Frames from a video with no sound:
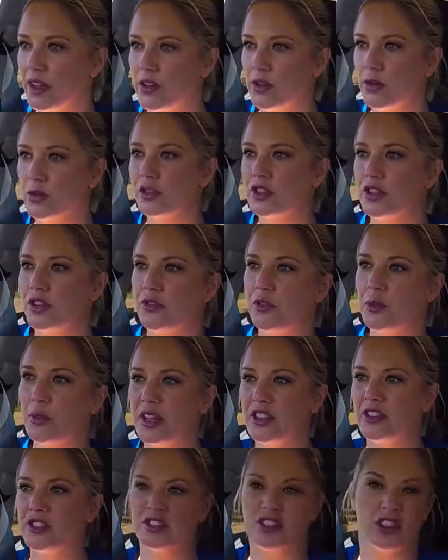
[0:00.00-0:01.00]
Also, for
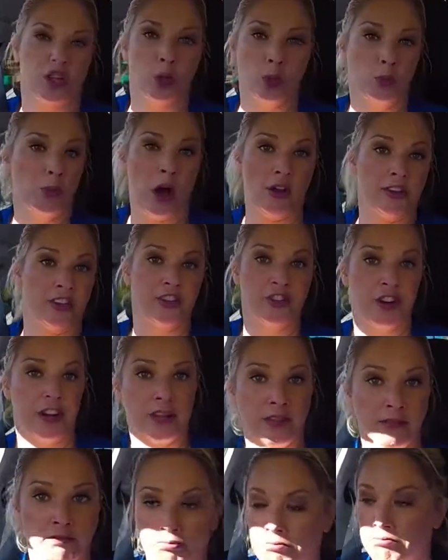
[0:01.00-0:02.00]
me, it's just a cool party
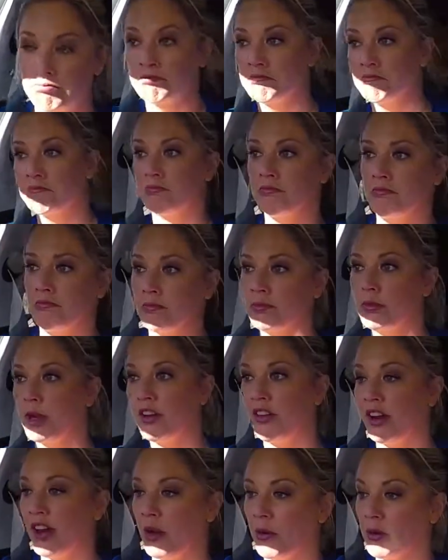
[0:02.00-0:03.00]
trick. I
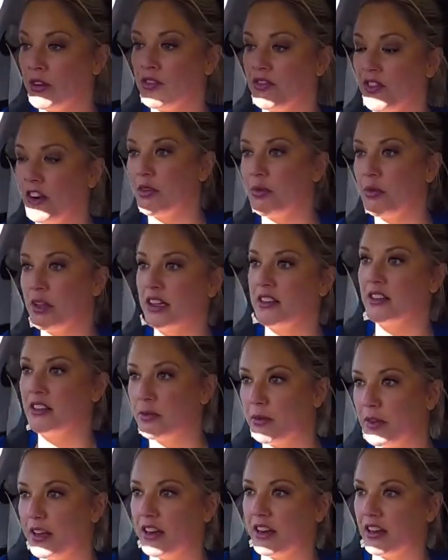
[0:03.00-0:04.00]
don't really care what's in front of me,
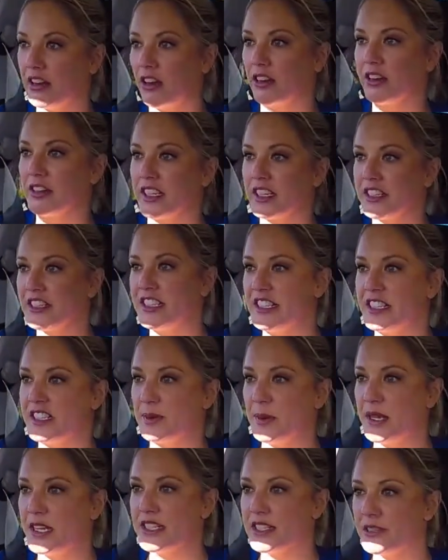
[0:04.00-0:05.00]
except that as long as I can see the
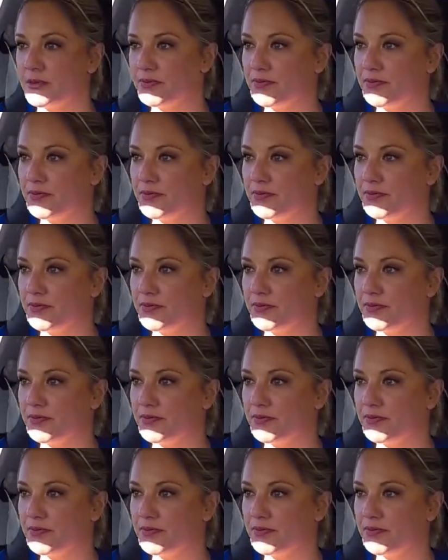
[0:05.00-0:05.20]
speed.